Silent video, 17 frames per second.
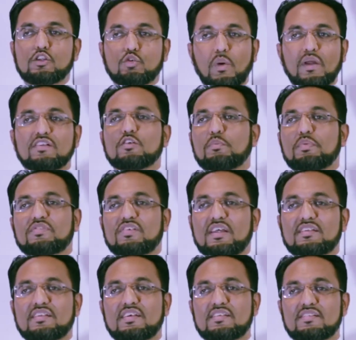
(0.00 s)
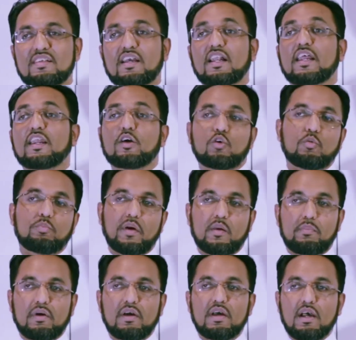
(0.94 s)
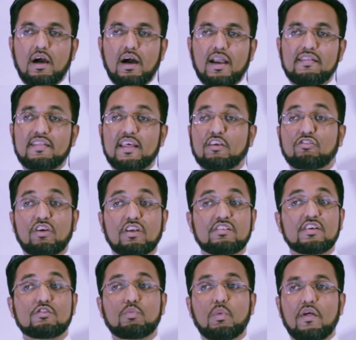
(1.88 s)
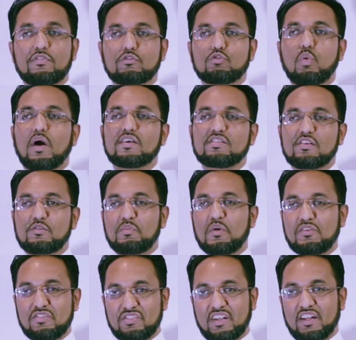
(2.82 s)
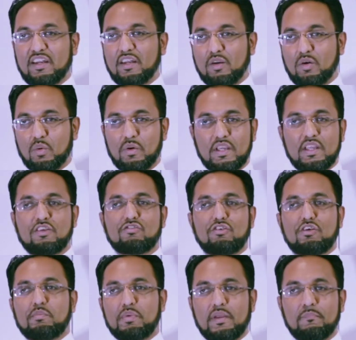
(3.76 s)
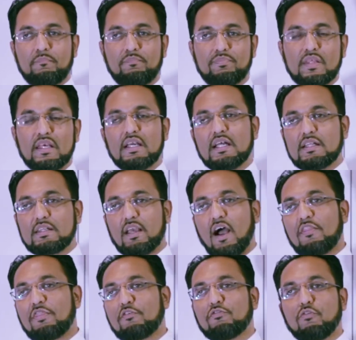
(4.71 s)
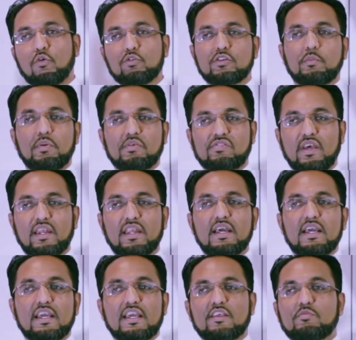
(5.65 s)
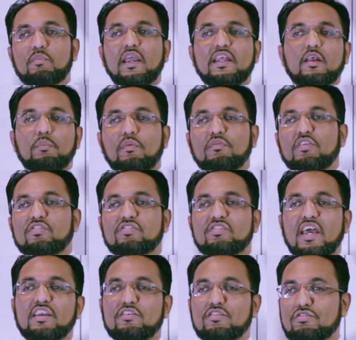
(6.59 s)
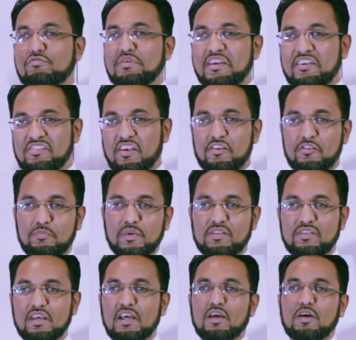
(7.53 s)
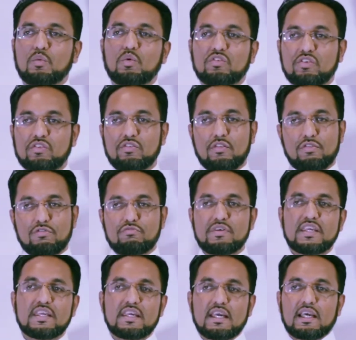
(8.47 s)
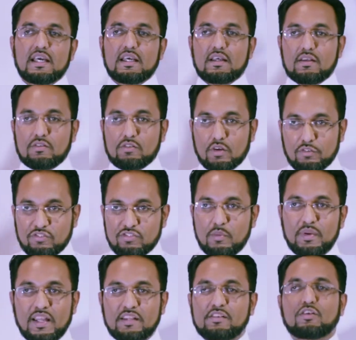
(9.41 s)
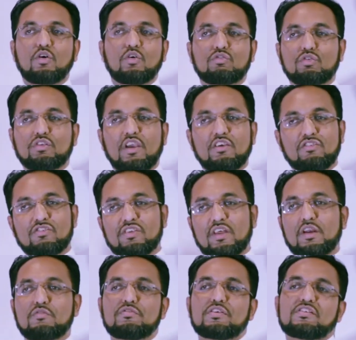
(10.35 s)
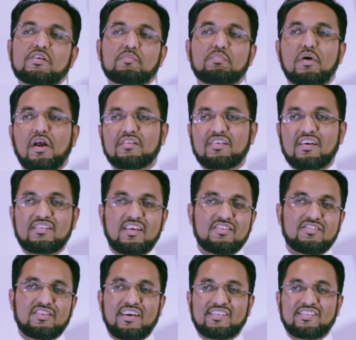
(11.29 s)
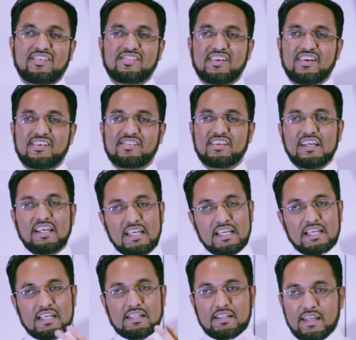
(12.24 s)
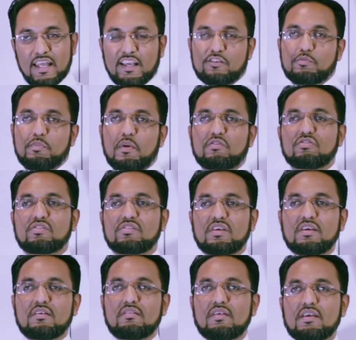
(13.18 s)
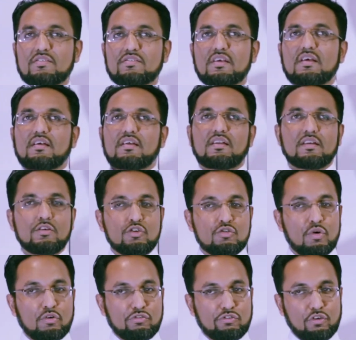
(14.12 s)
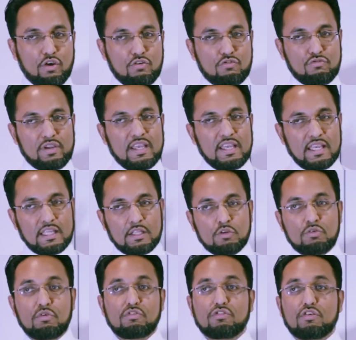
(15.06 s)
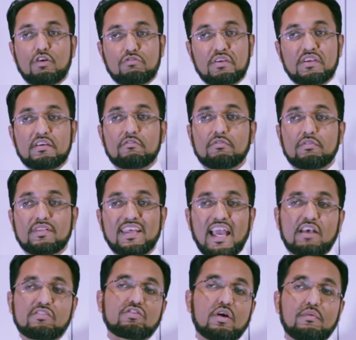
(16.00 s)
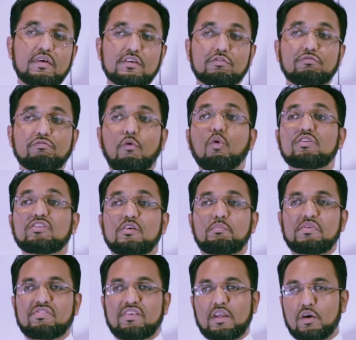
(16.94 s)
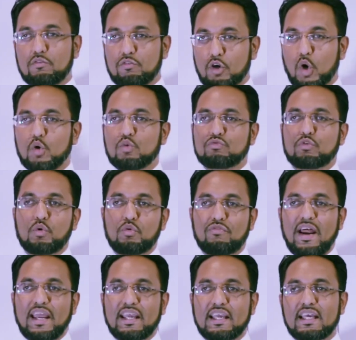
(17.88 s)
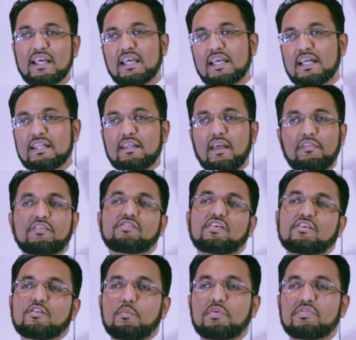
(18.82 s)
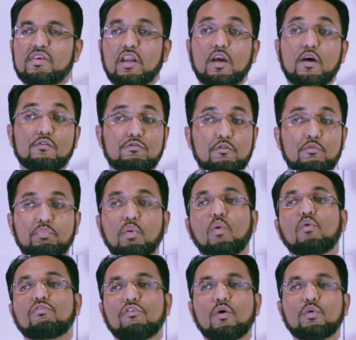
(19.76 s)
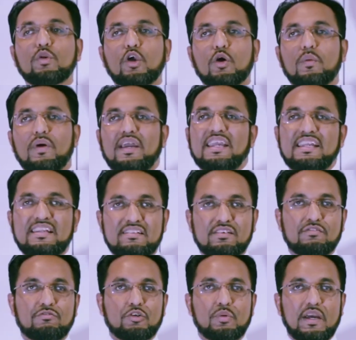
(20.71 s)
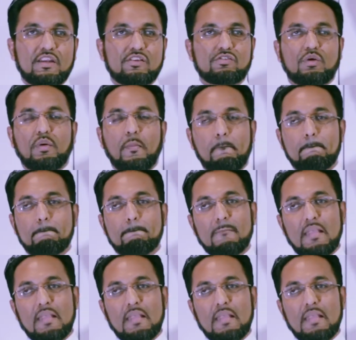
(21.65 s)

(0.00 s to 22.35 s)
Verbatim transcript: 20% is the clinical paper. I, the SJT is worth twice as much as the clinical in GP. The other 40% is made up of the stage three assessment, which is three sort of simulated consultations and a written prioritization exercise. The next specialty is neurosurgery. Neurosurgery, the SRA is 40% of your overall rank. The other 60% comes from portfolio, interview, and so on.